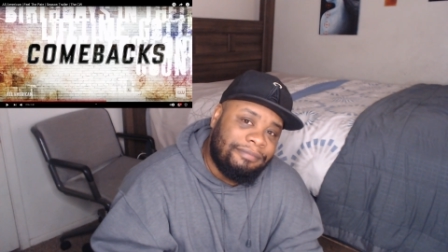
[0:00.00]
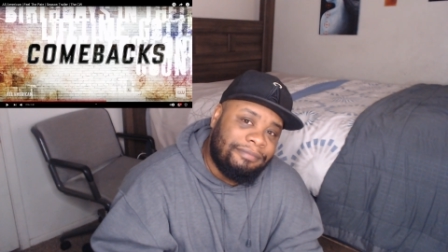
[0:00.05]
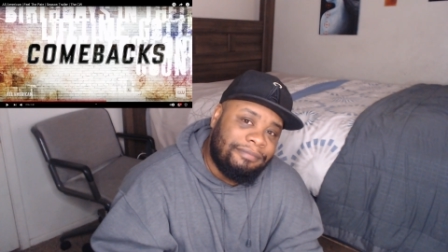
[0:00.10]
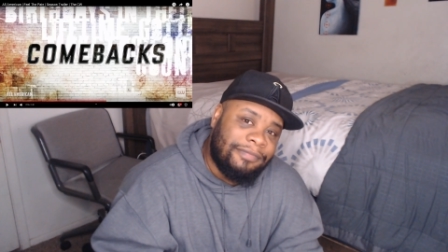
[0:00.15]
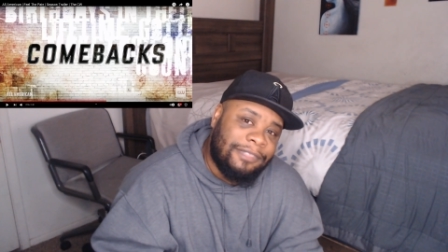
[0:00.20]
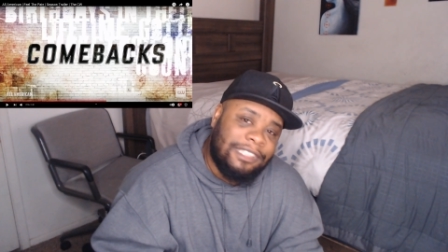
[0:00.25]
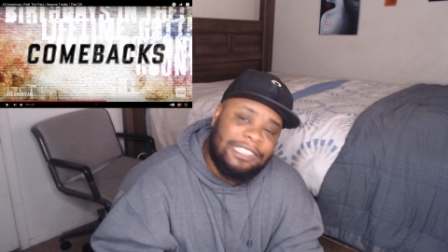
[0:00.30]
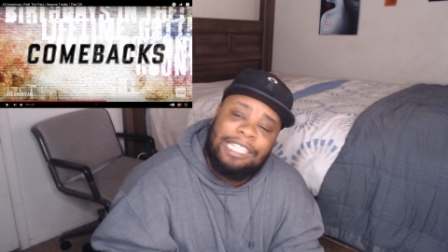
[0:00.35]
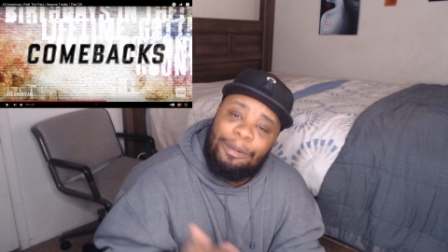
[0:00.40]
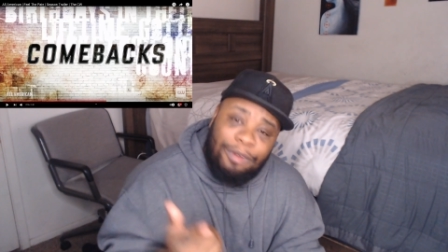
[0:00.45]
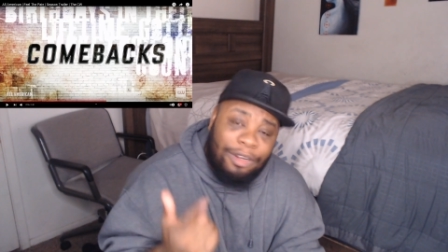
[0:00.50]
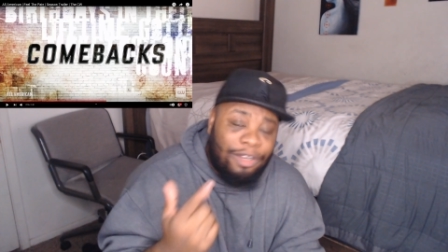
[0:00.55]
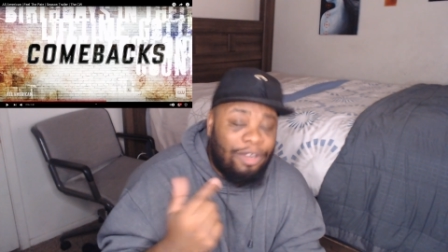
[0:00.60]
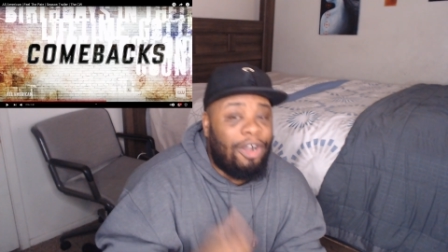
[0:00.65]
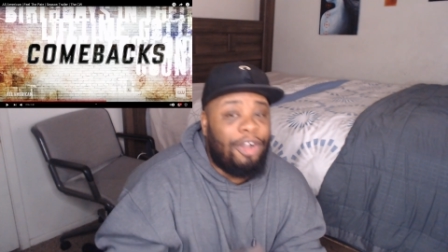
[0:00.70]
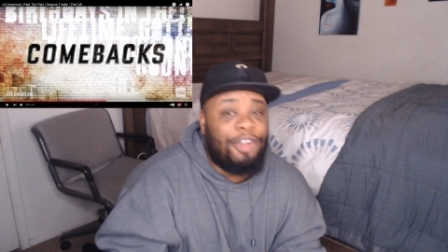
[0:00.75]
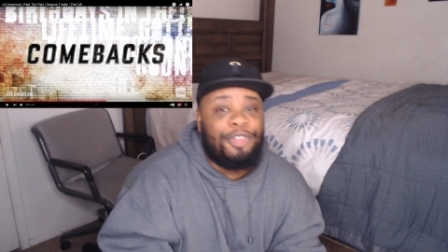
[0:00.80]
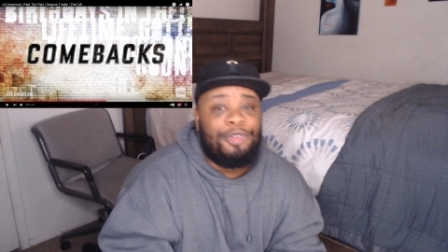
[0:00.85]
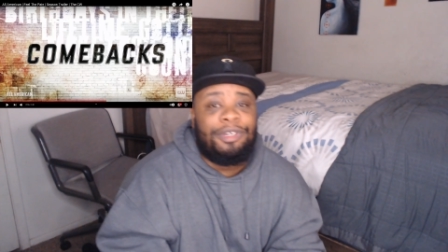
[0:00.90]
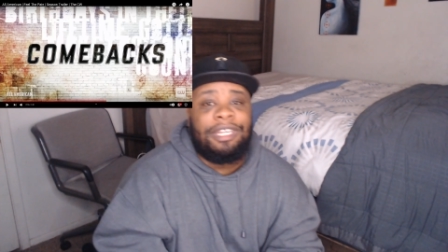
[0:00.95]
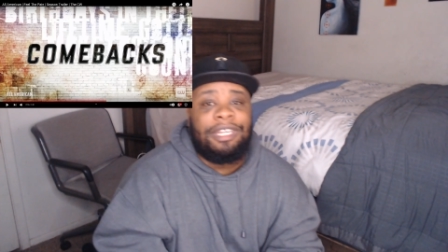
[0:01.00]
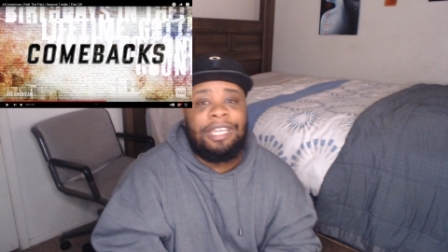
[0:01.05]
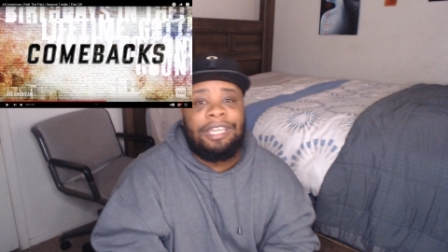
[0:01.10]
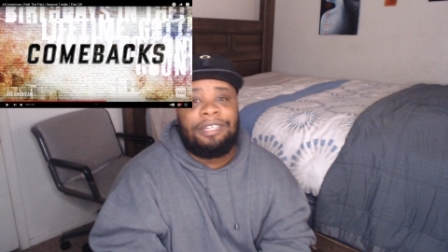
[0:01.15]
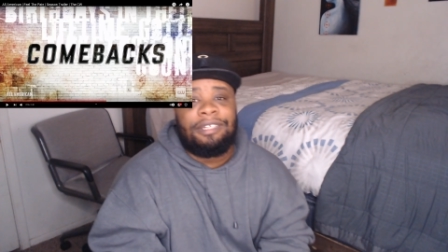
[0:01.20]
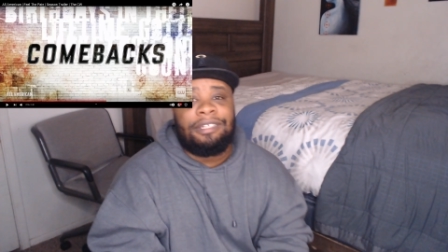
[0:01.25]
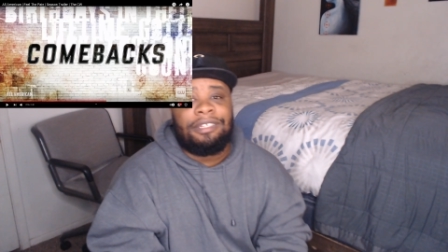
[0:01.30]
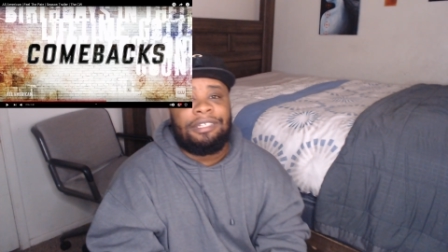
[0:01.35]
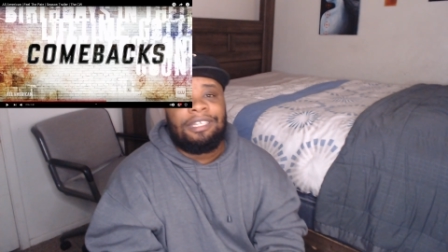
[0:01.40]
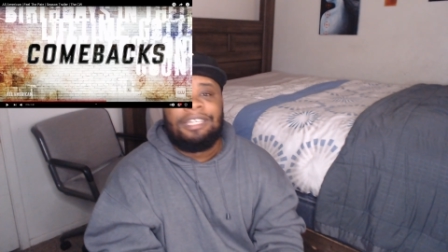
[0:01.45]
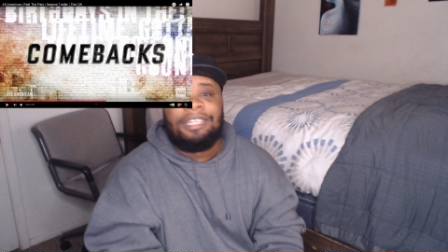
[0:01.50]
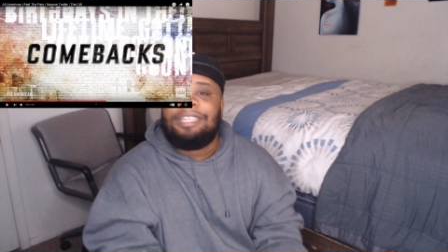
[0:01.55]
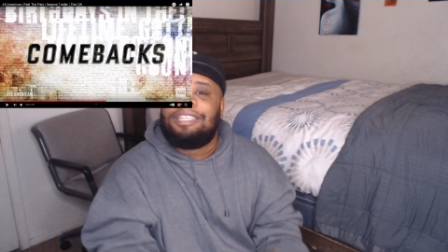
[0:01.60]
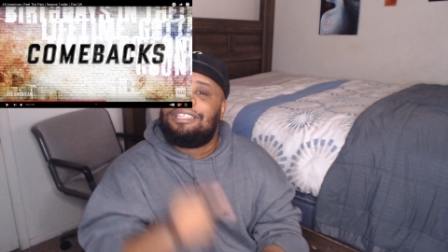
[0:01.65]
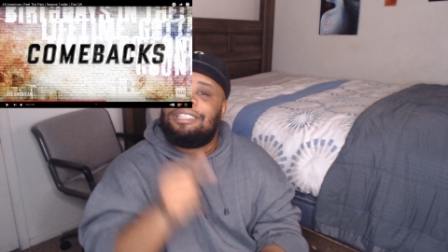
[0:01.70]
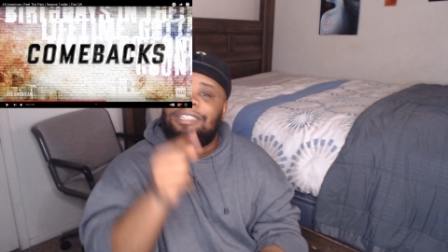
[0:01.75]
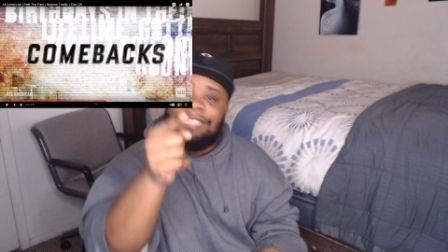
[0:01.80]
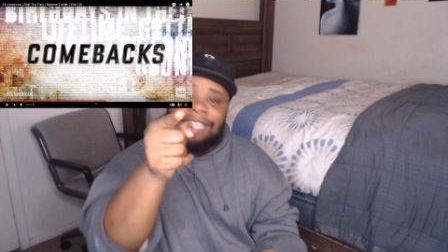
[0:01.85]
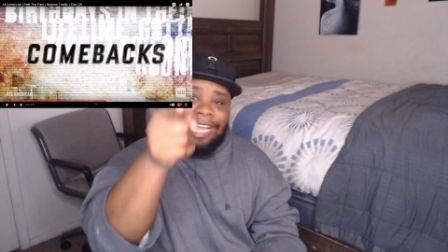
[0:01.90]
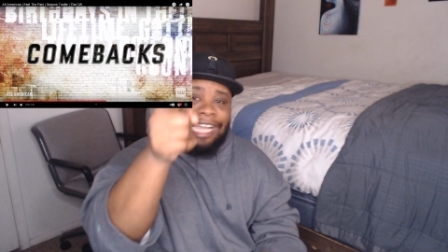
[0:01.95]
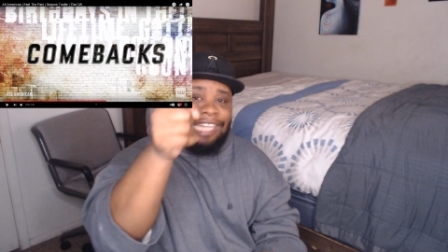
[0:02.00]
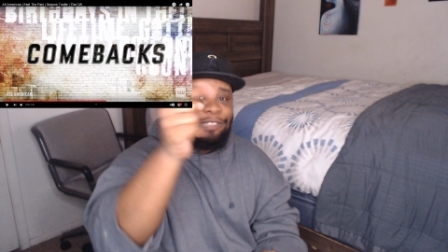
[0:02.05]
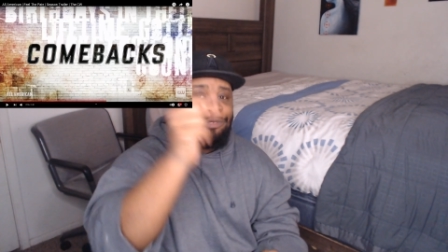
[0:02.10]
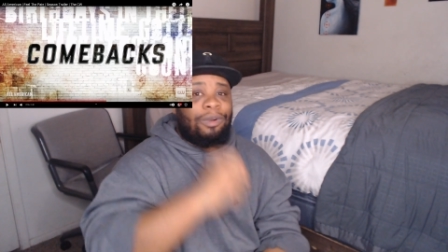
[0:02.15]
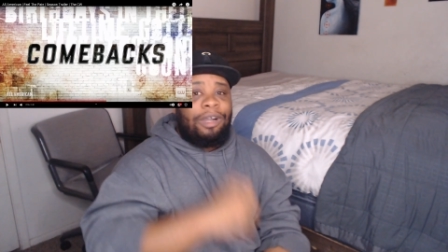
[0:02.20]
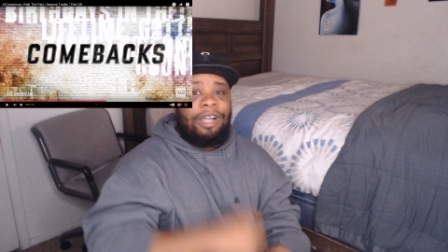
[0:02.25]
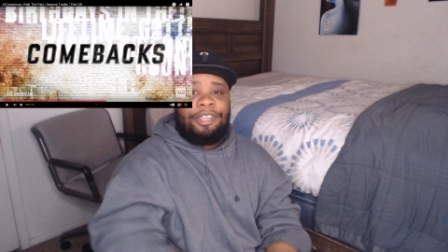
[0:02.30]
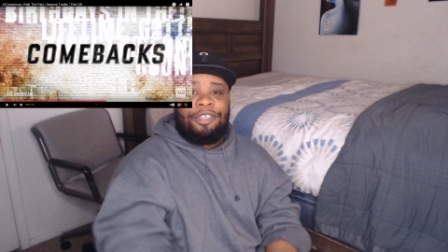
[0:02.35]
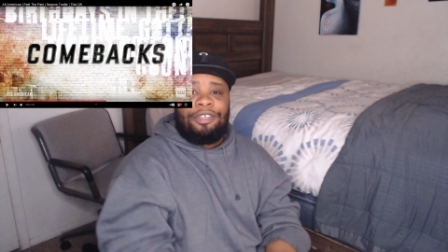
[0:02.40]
So I recall you didn't. That's why you,